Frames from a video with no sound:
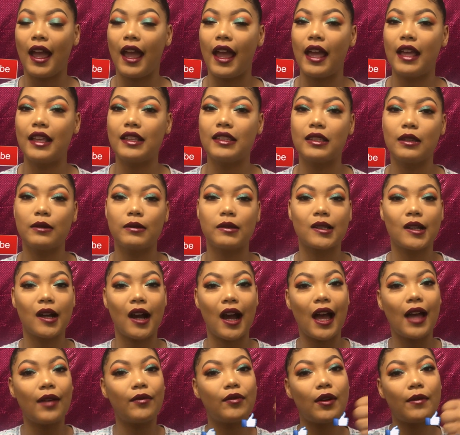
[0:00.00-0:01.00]
and
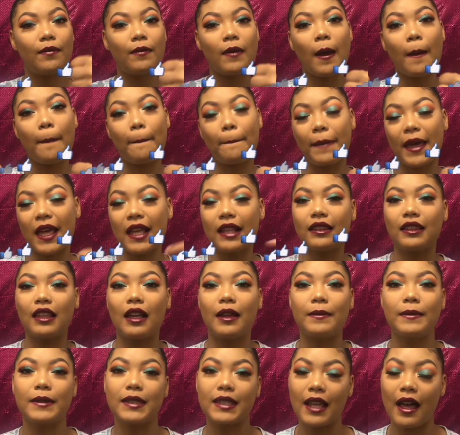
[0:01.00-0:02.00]
subscribe. Give me a big
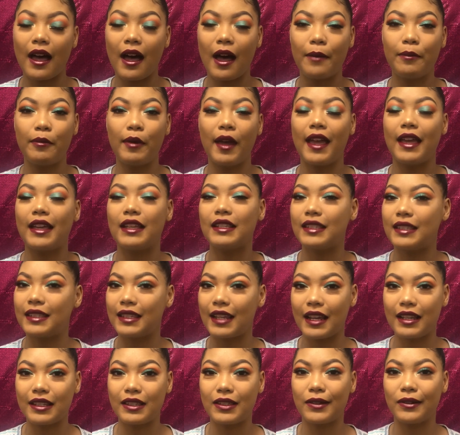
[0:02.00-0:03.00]
thumbs up, and
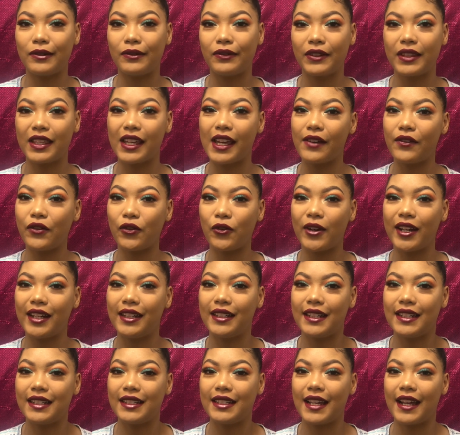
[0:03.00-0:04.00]
stay tuned for the giveaway
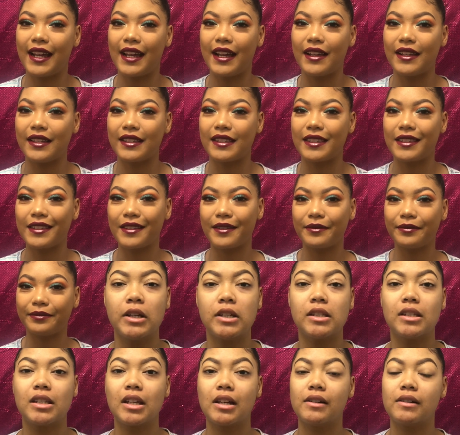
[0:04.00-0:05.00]
details.
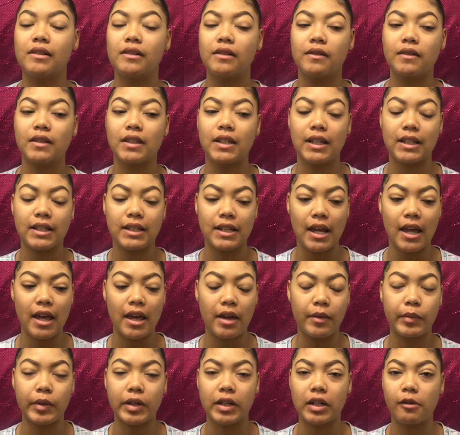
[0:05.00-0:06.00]
So
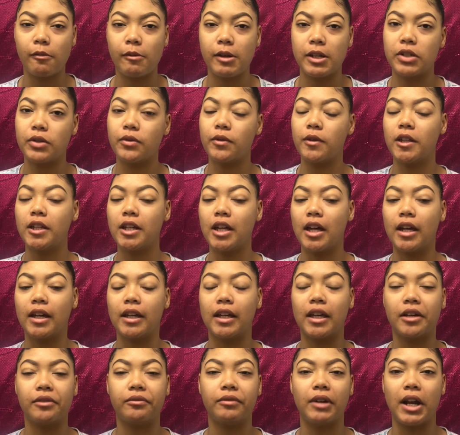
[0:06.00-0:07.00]
today we're going to be doing
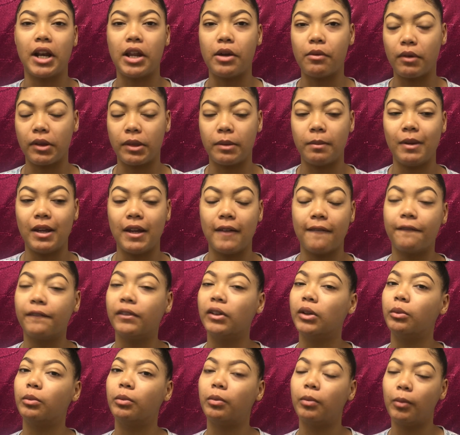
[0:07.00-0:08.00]
Get Ready With Me
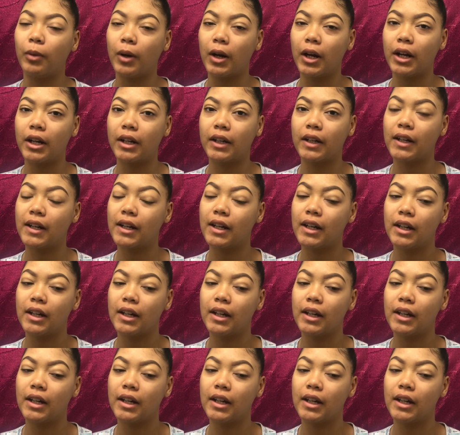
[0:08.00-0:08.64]
for Work.